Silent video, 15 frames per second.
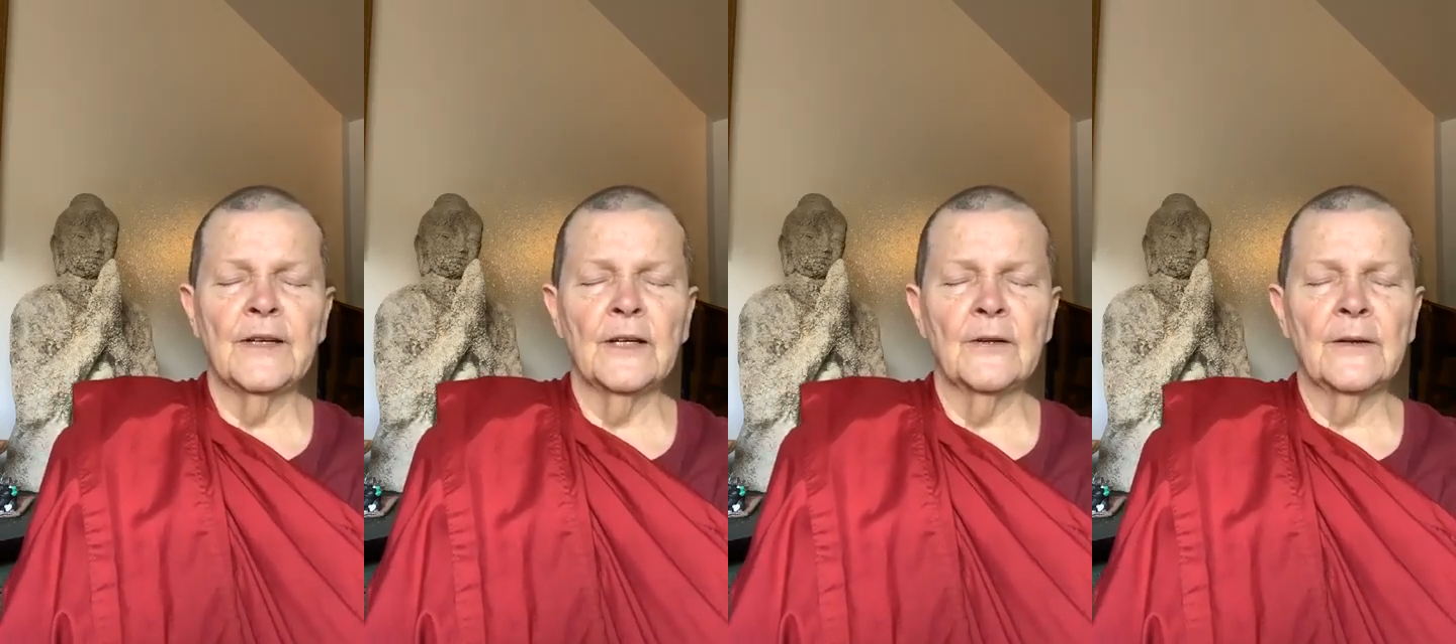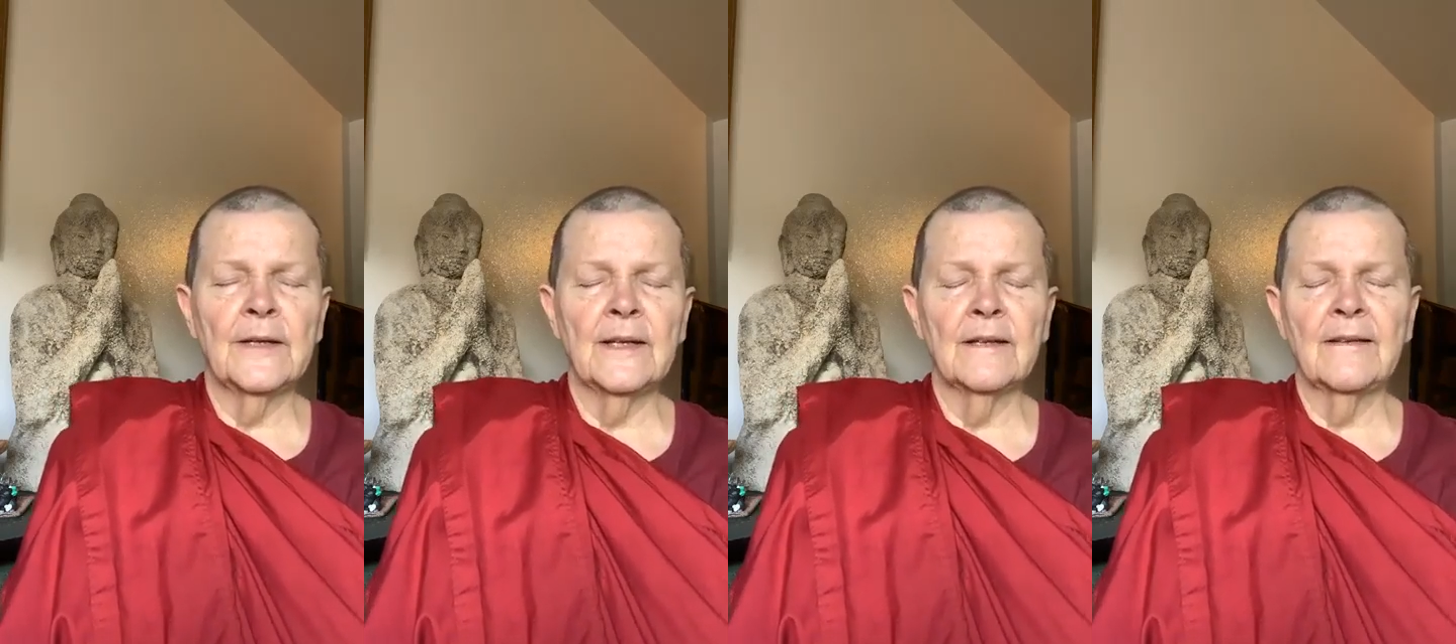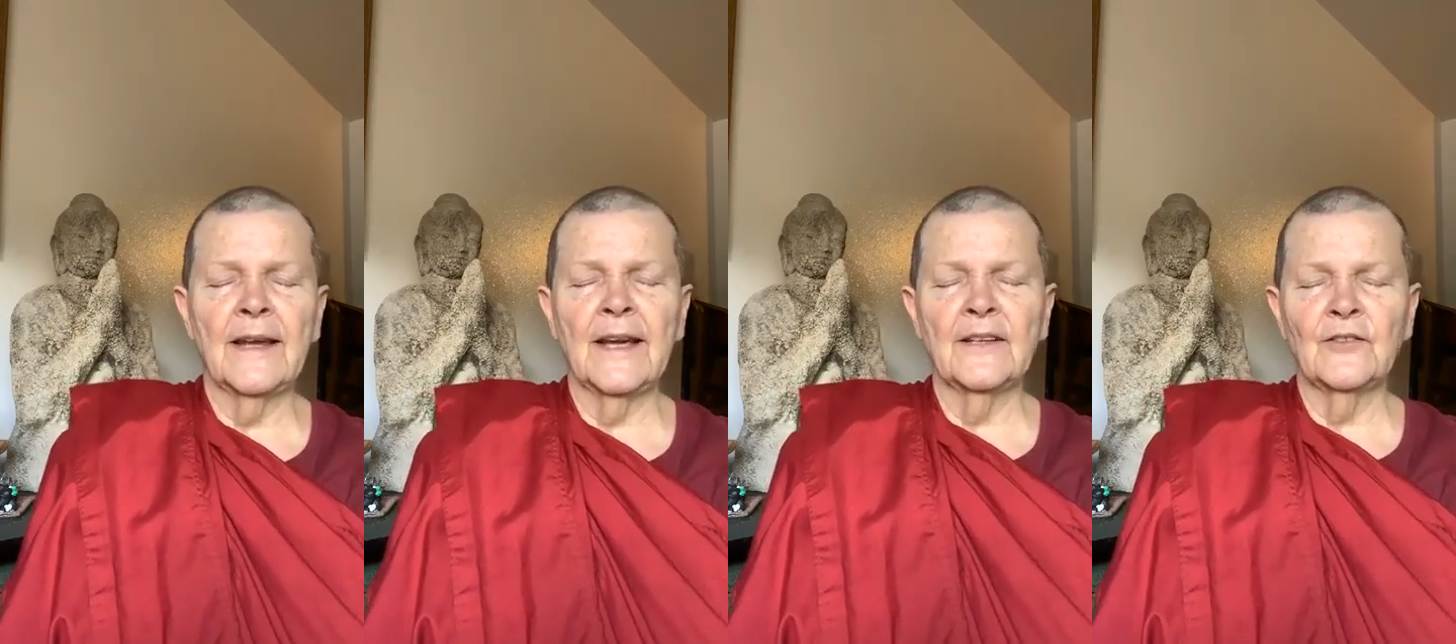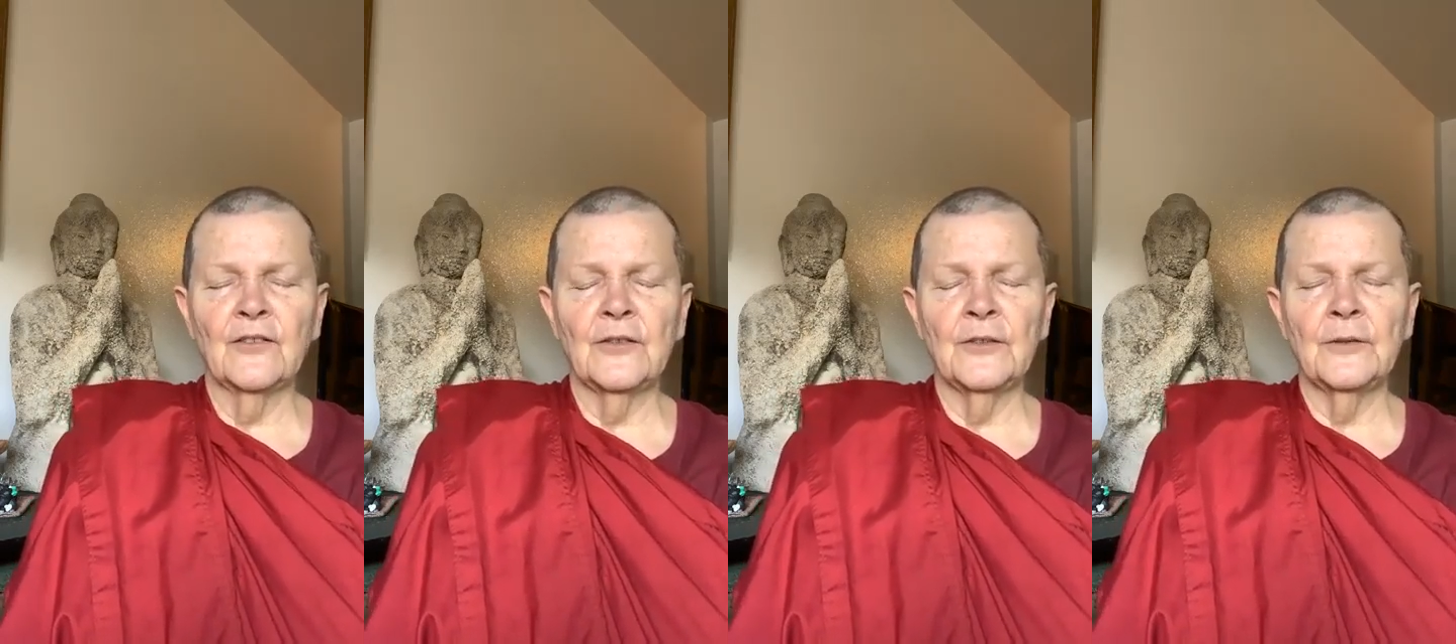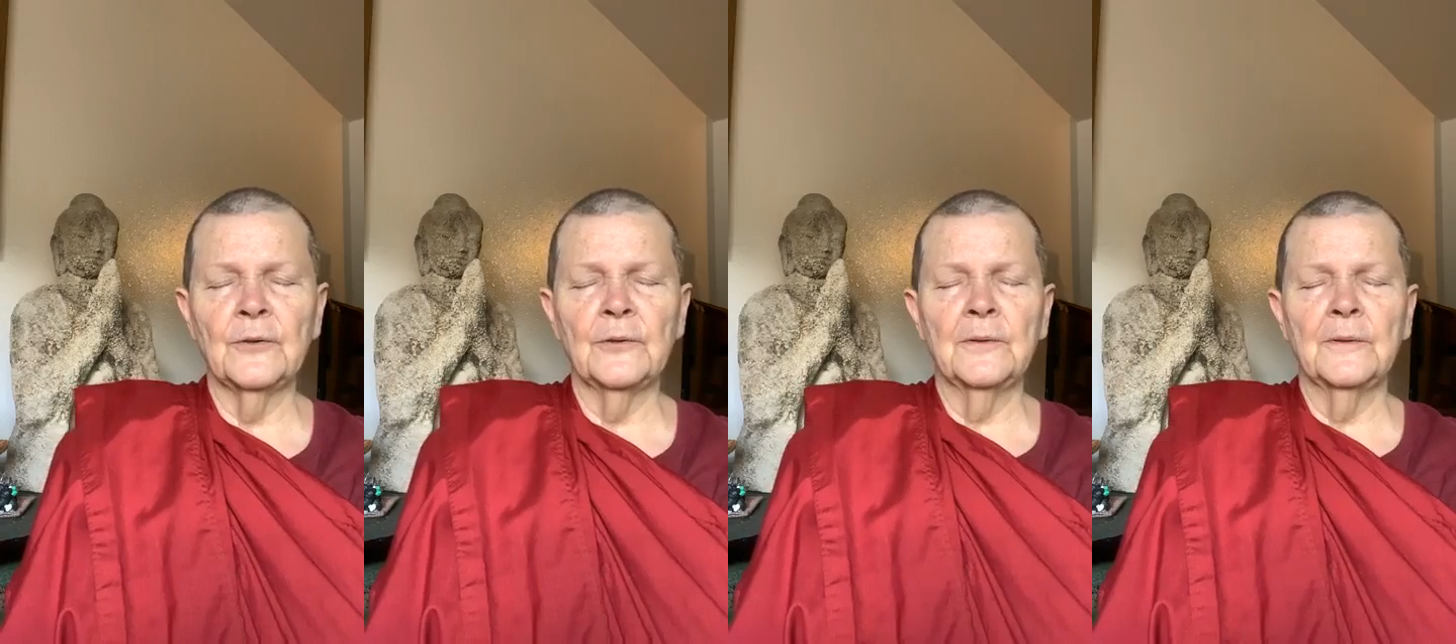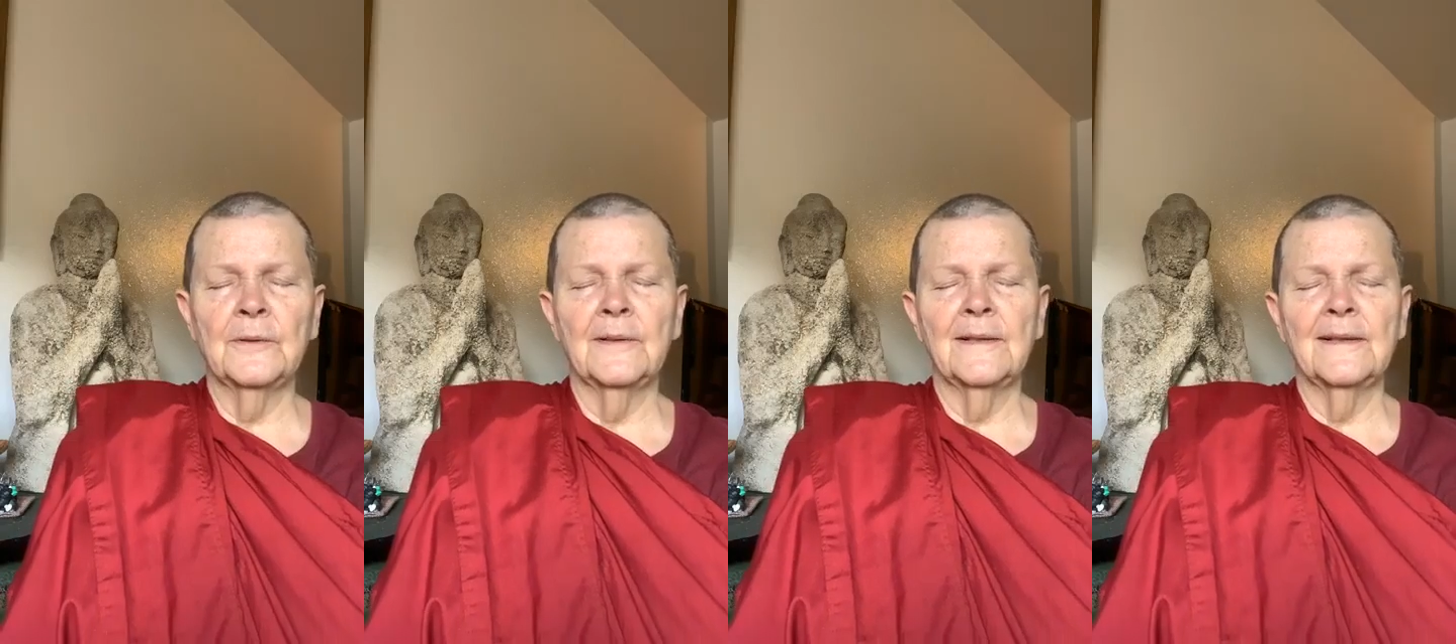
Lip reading: very attached to,